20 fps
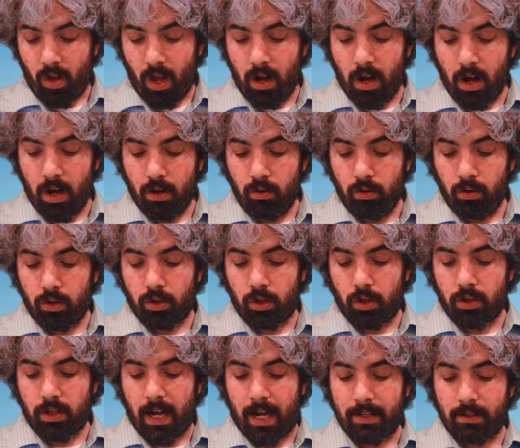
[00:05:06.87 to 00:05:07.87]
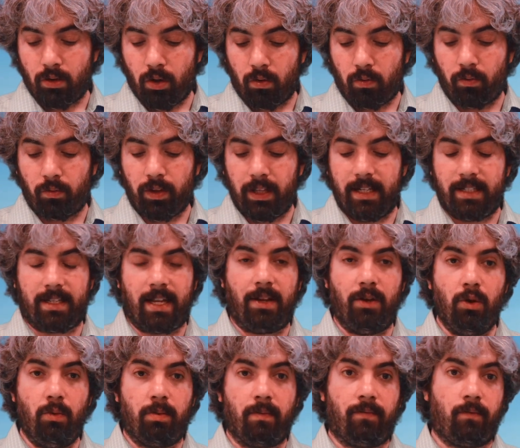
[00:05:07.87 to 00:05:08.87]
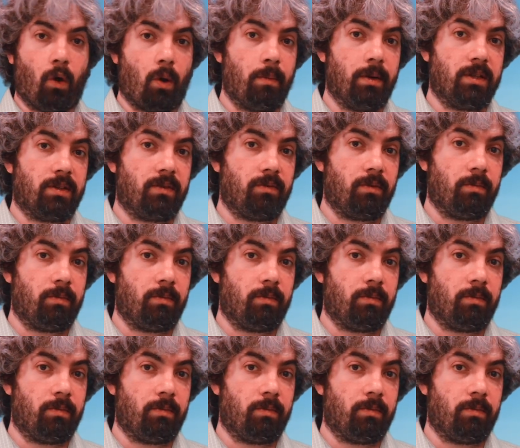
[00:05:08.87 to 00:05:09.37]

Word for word: Uh, Google Search Console released a new performance